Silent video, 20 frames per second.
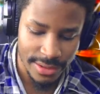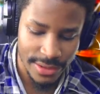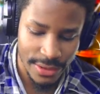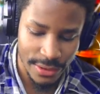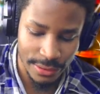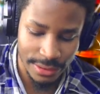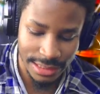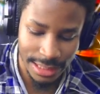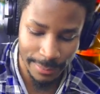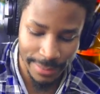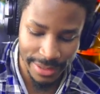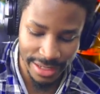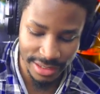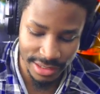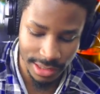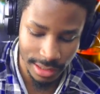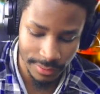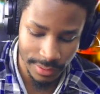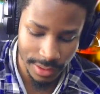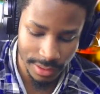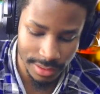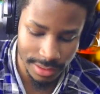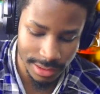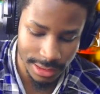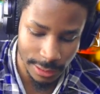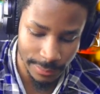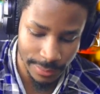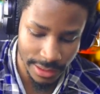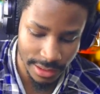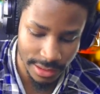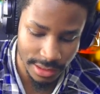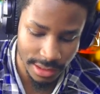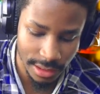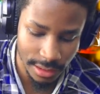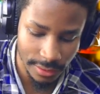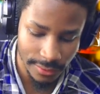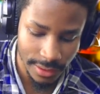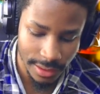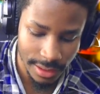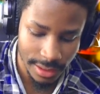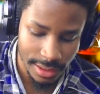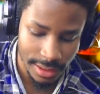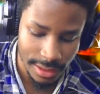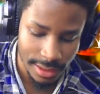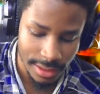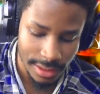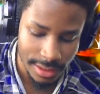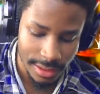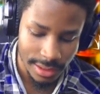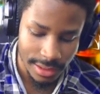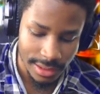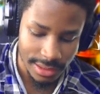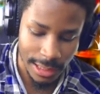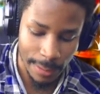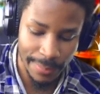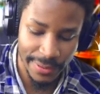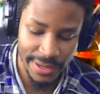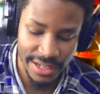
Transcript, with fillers: Goku, stop hitting yourself, dude. Stop hitting yourself. Stop